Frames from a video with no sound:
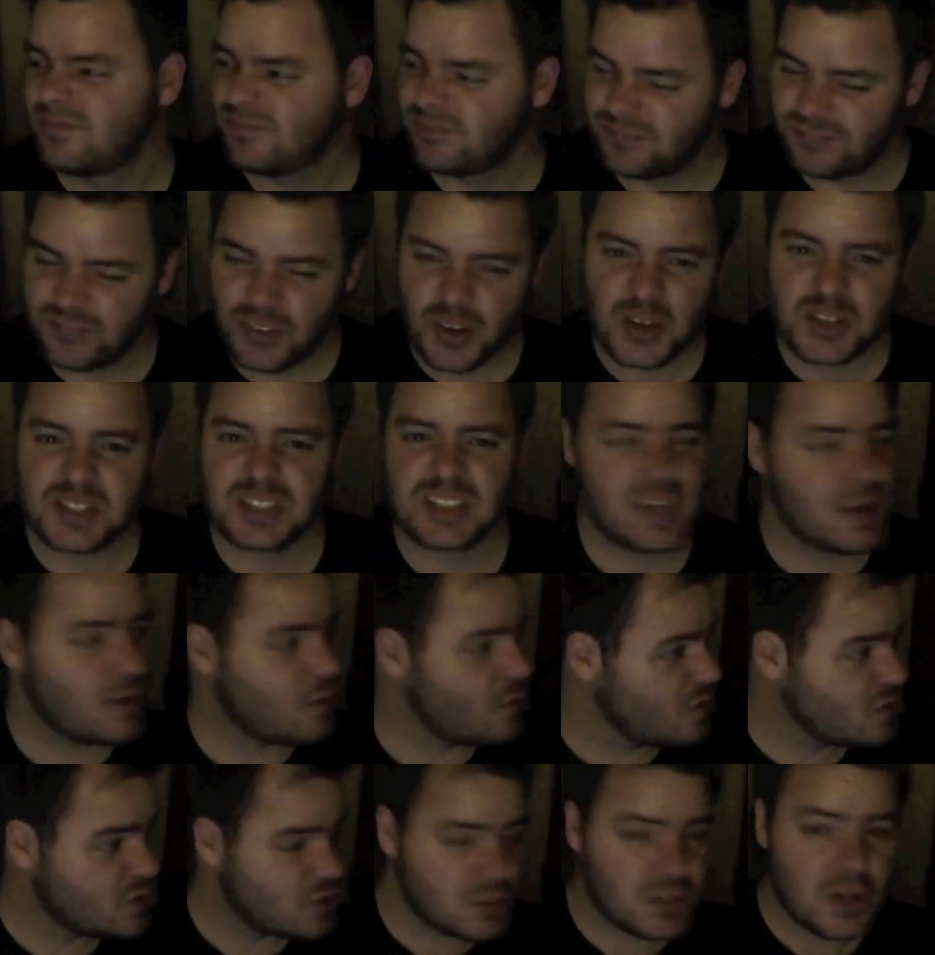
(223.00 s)
first gear
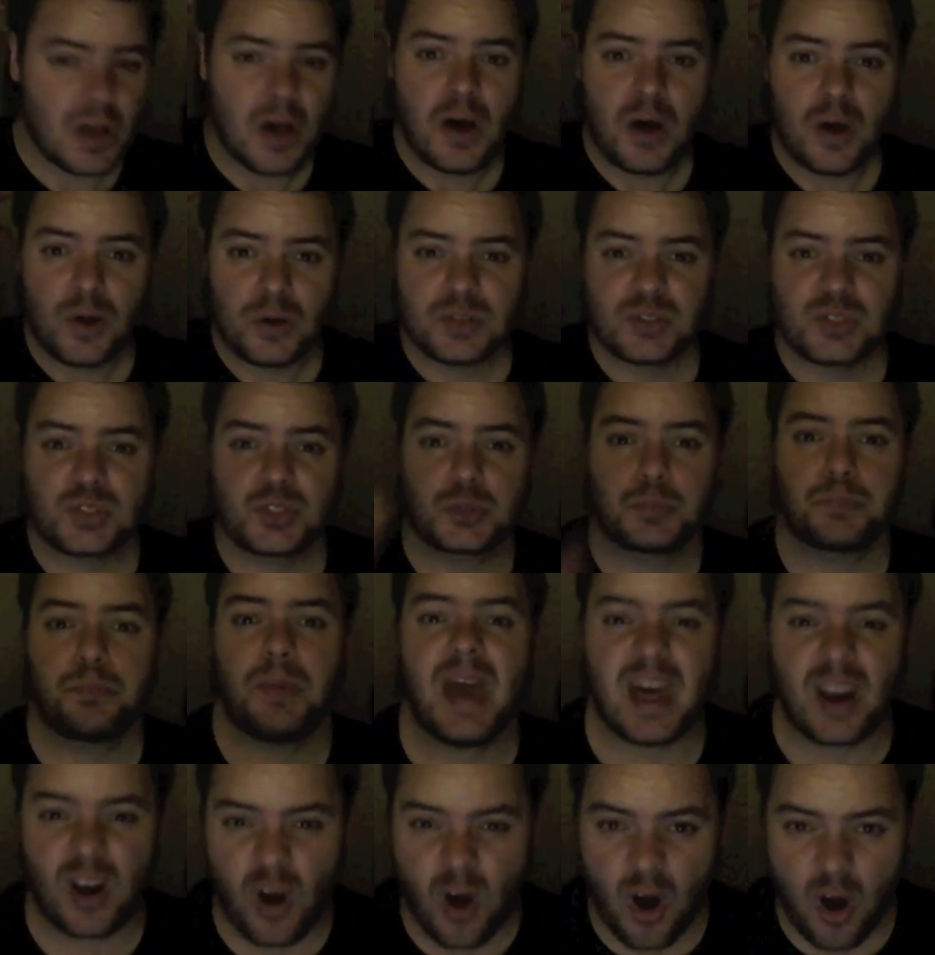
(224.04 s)
and just
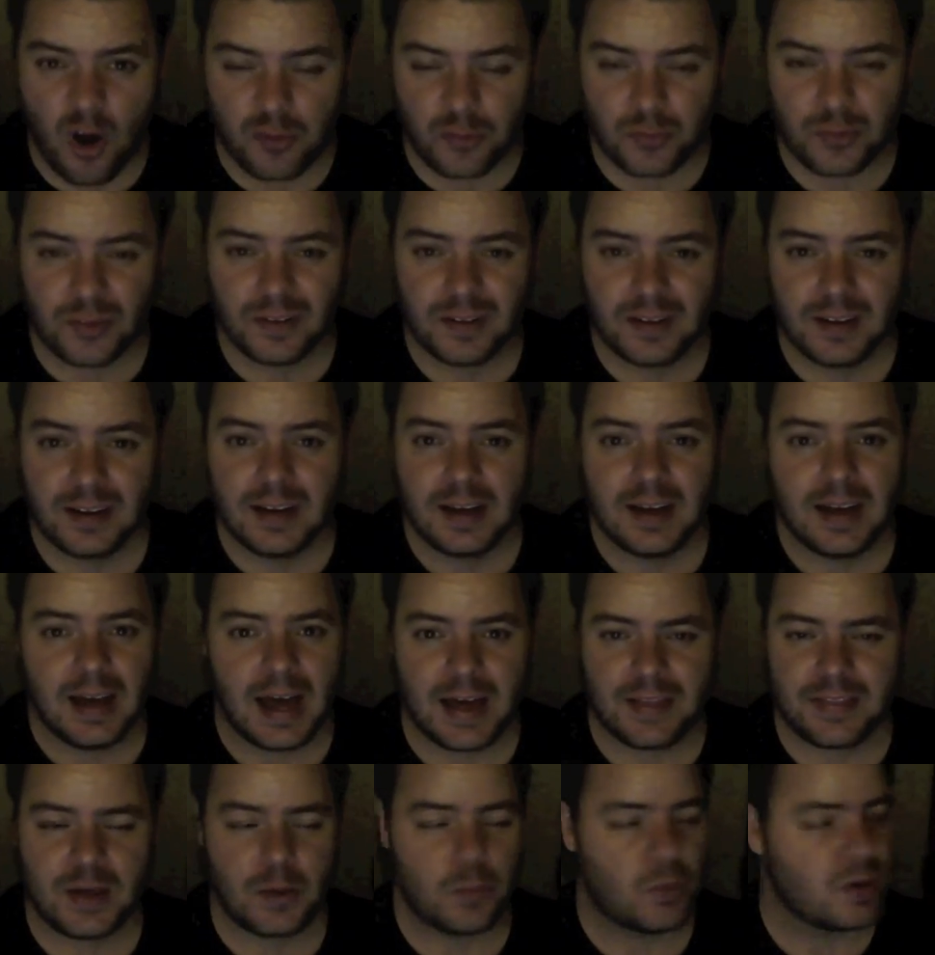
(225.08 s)
sped off. And
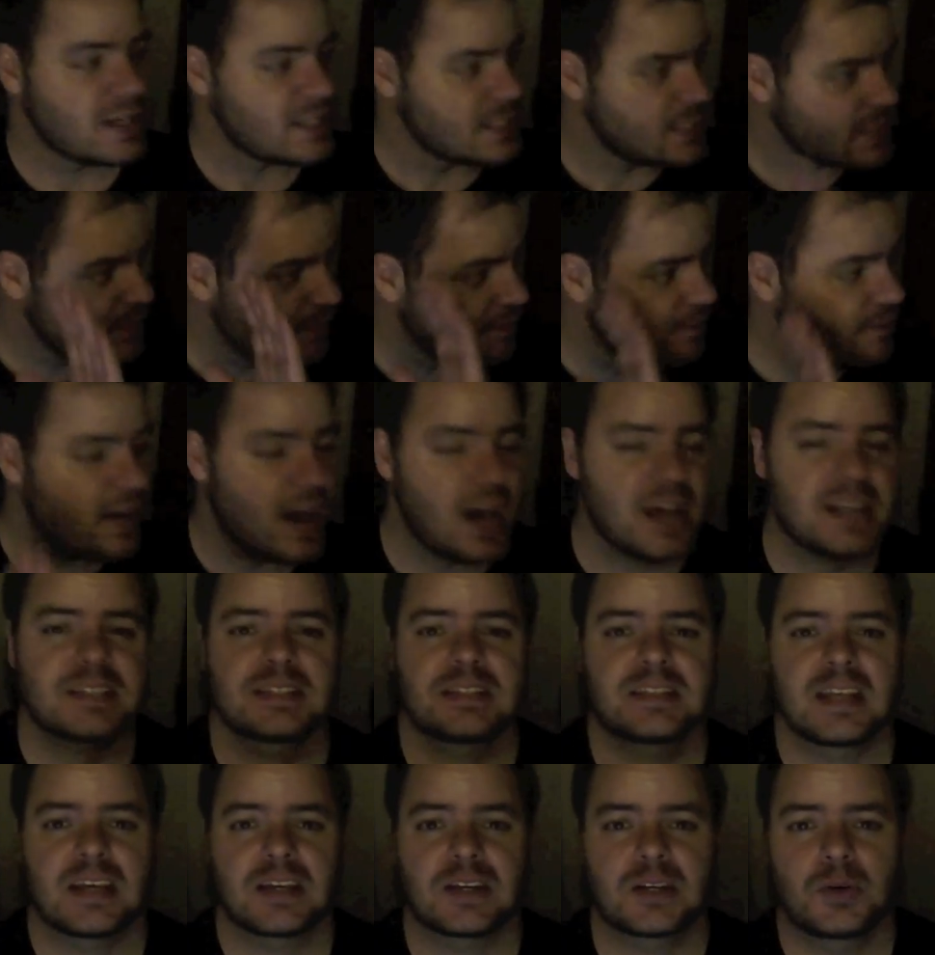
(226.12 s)
that was fast
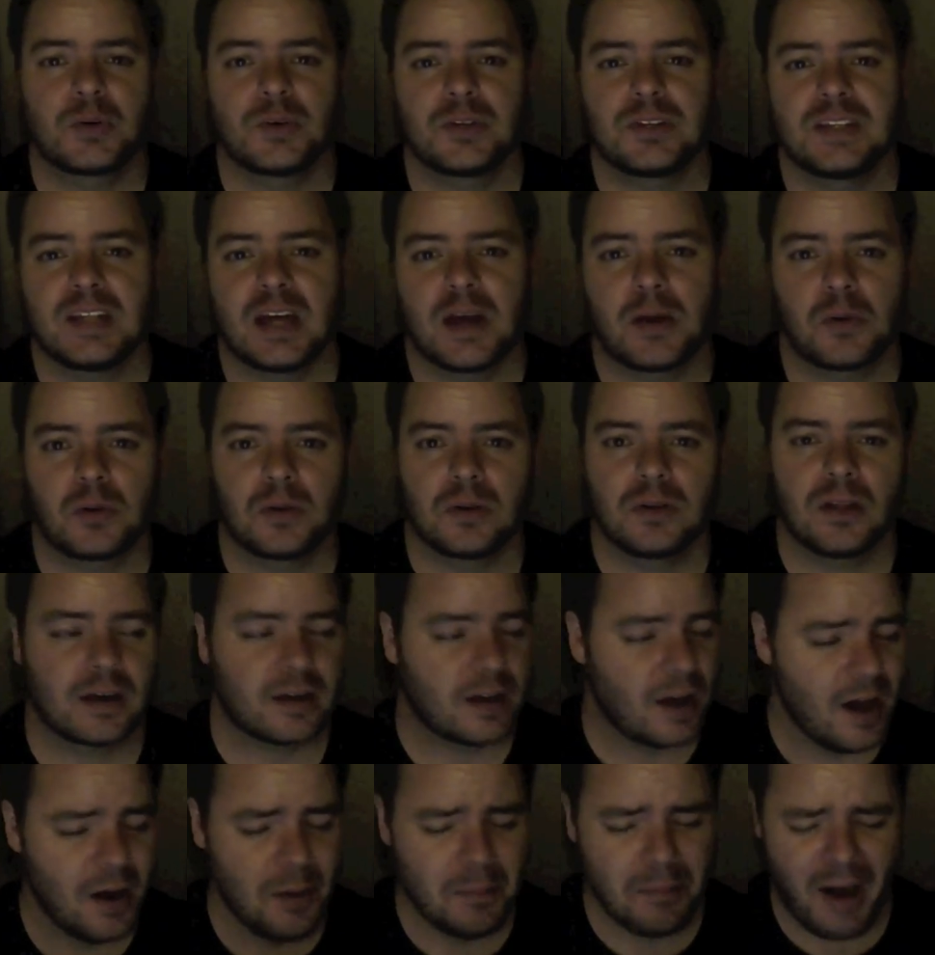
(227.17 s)
as they could.
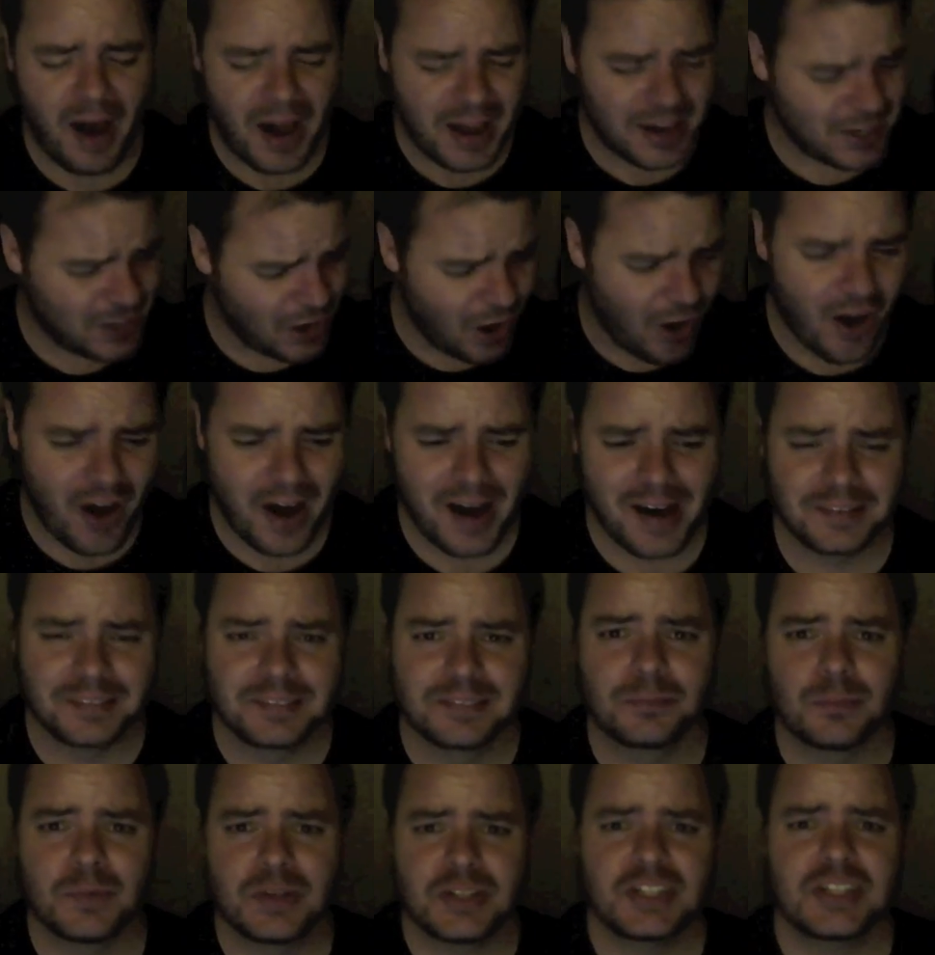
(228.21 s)
Oh my
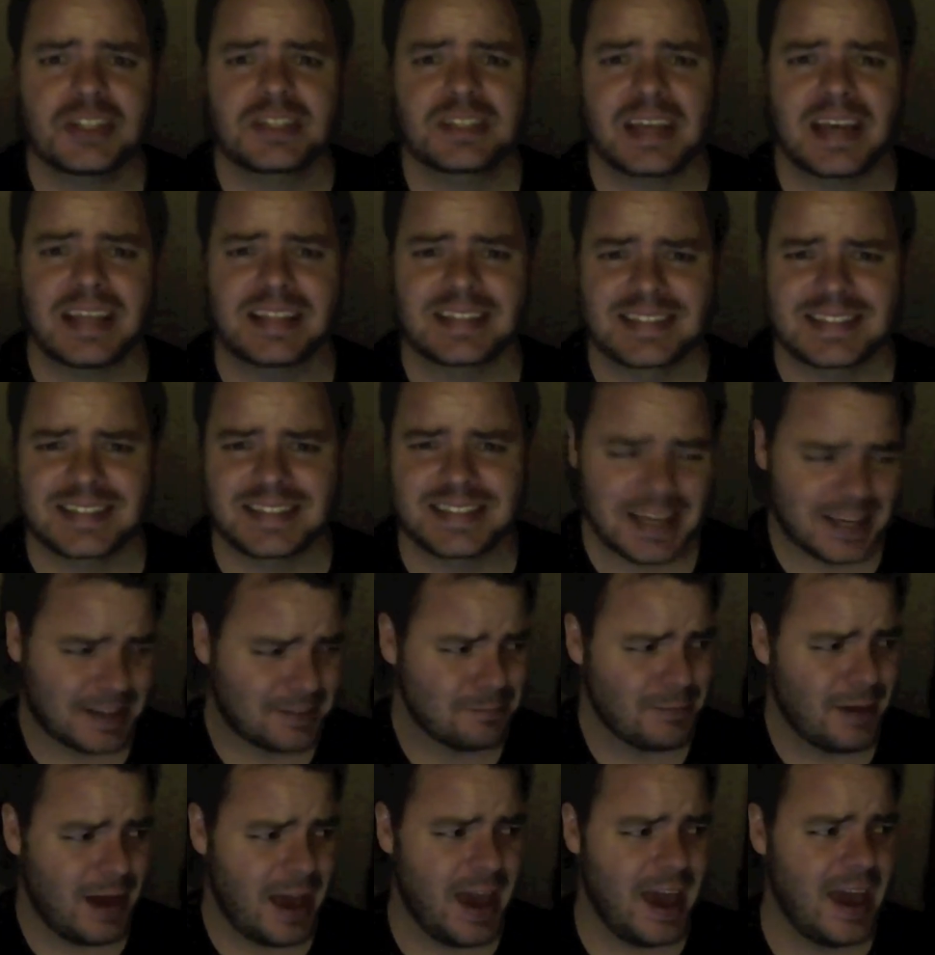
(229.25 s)
God,
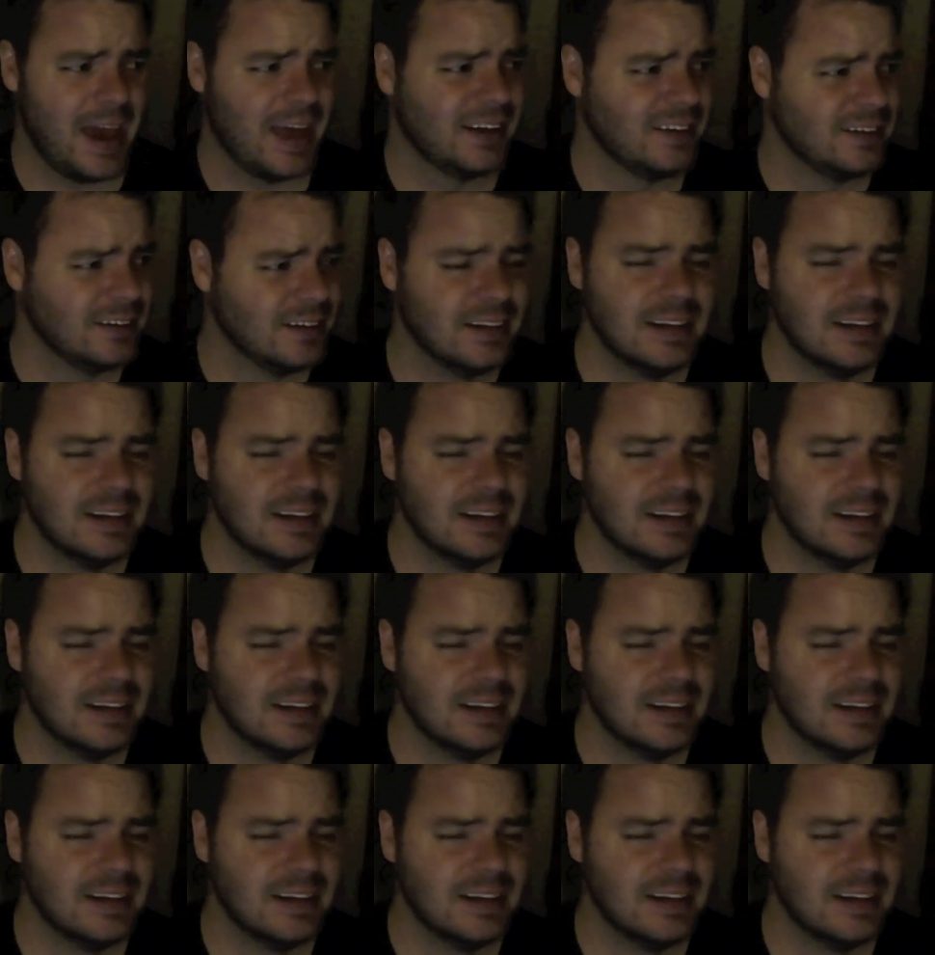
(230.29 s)
Stickman!